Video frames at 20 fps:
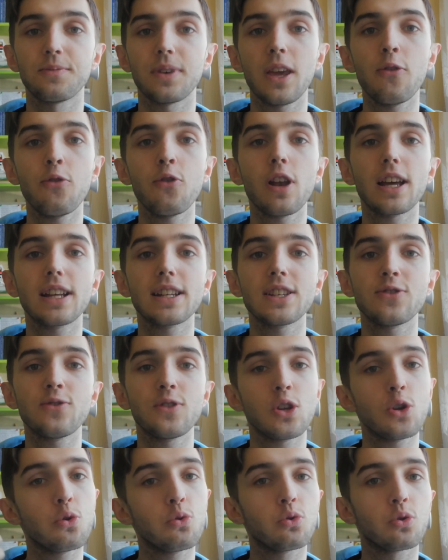If you like this
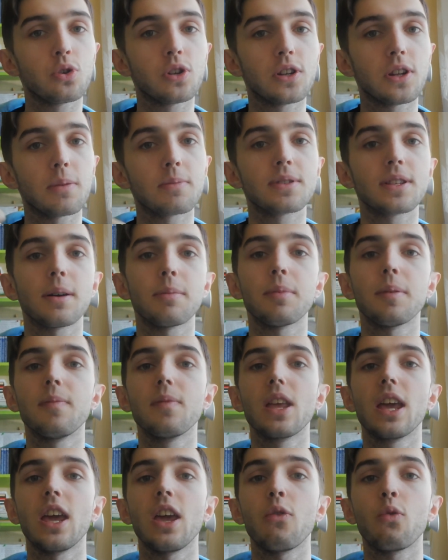video, do the thumbs up.
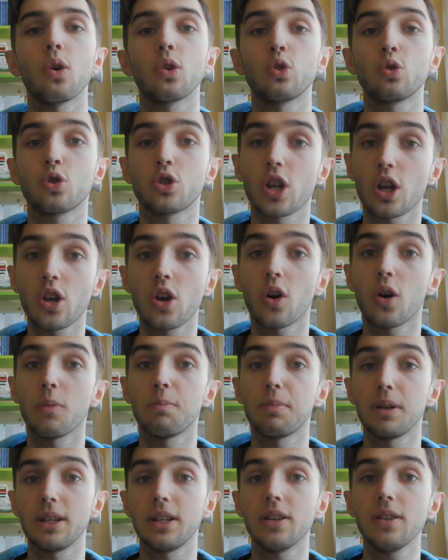If you want to share your
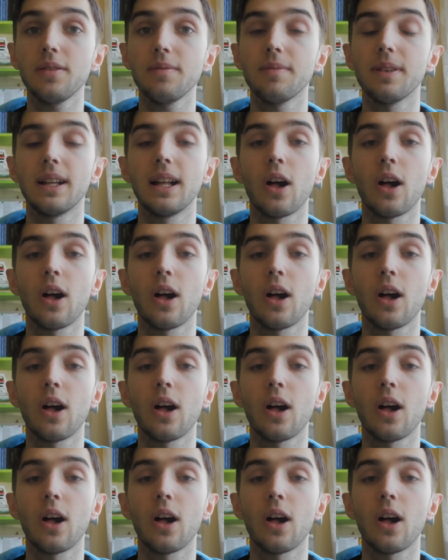opinion,